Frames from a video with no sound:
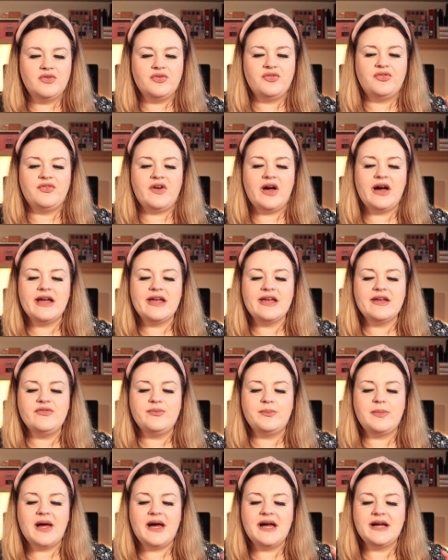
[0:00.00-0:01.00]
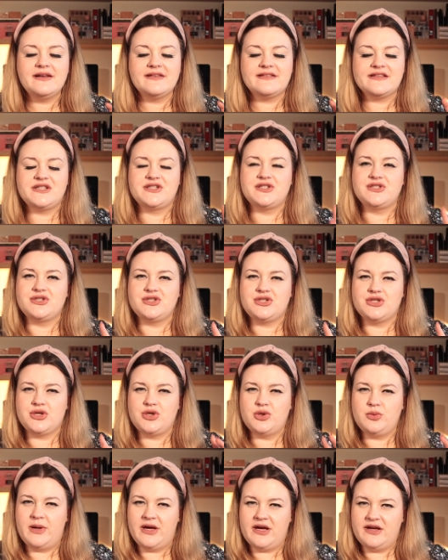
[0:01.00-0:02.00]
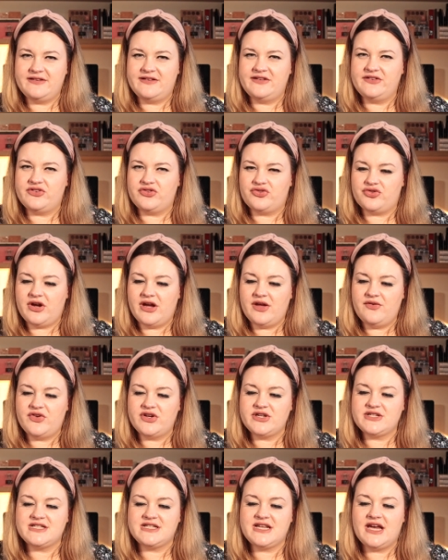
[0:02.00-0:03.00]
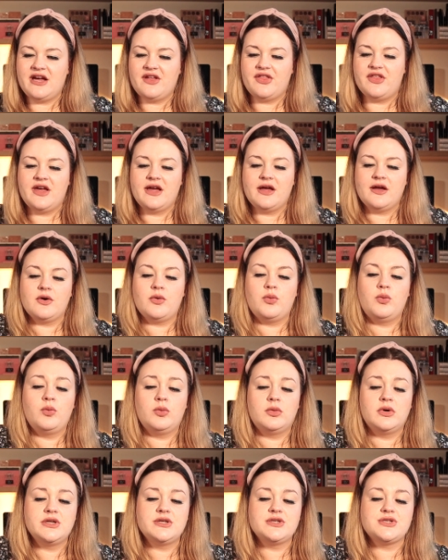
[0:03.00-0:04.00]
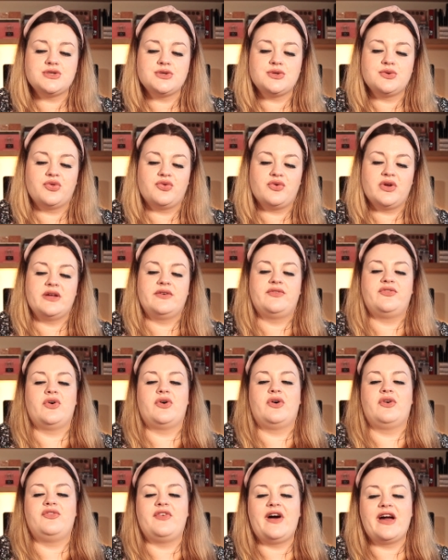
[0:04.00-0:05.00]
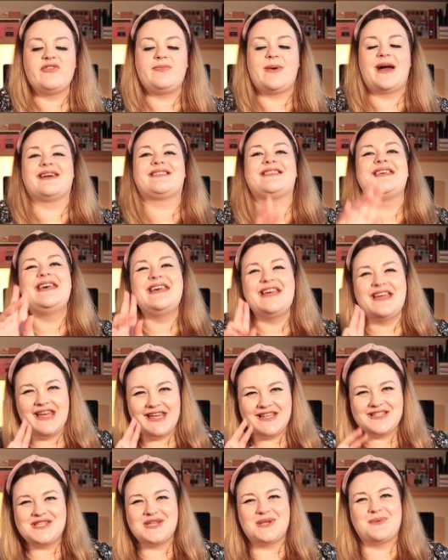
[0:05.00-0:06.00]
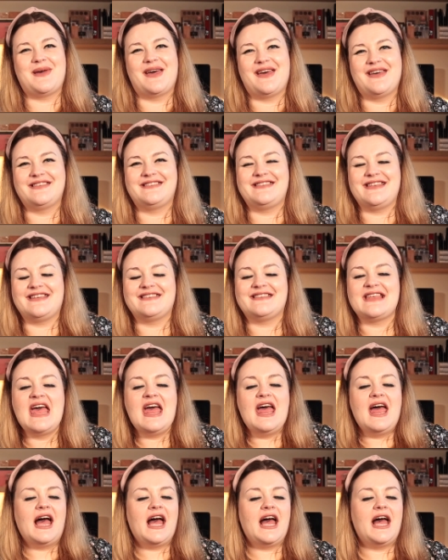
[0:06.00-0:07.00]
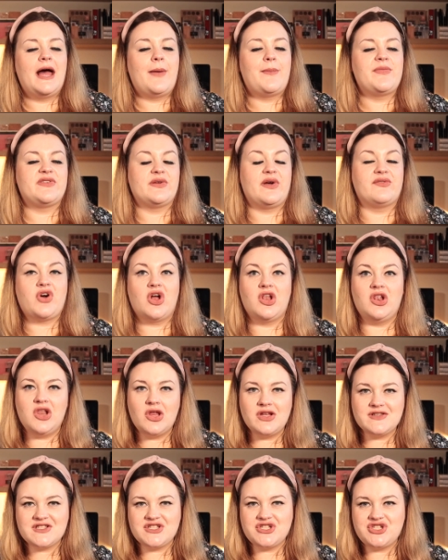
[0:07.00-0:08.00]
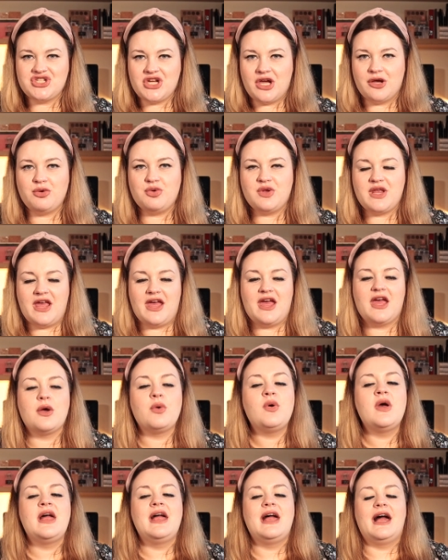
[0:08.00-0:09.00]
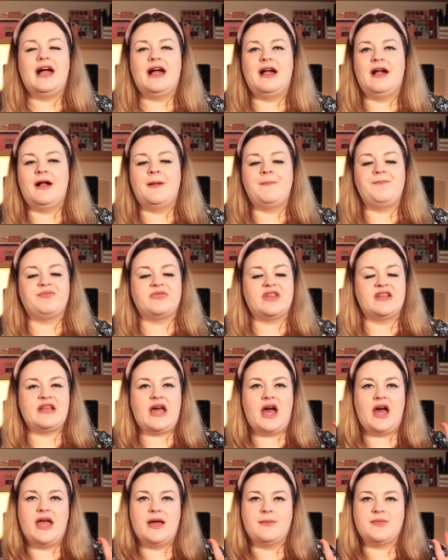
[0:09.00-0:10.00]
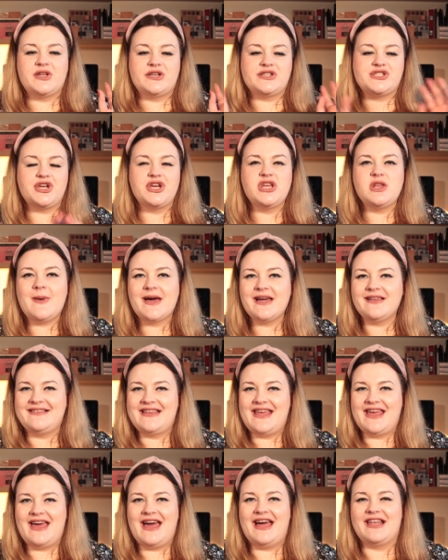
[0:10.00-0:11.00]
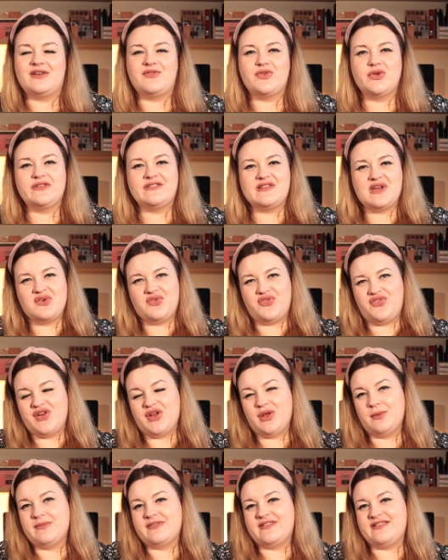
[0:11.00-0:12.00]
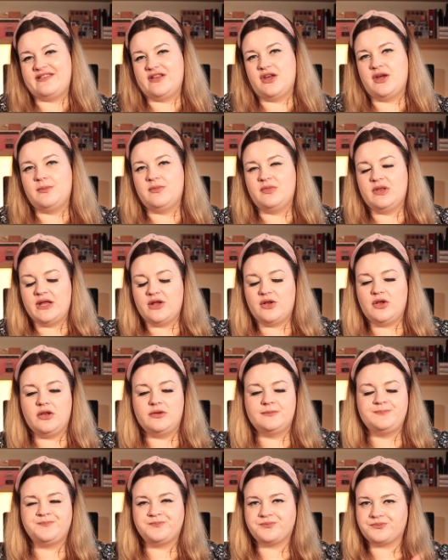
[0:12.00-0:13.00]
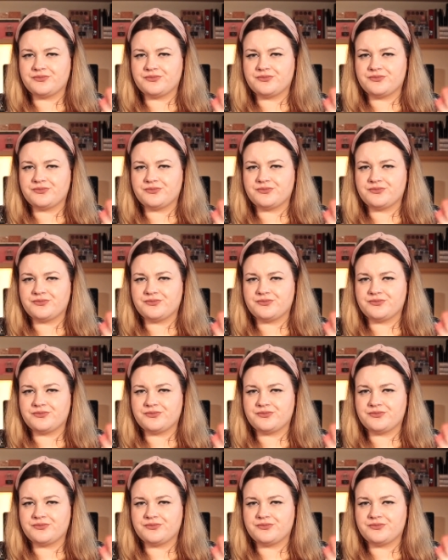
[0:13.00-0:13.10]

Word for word: five bags and two purses to try for you today I think one two three four five bags and two purses um, so I've got lots to show you um, I am going to show you the bags here and I've also filmed some little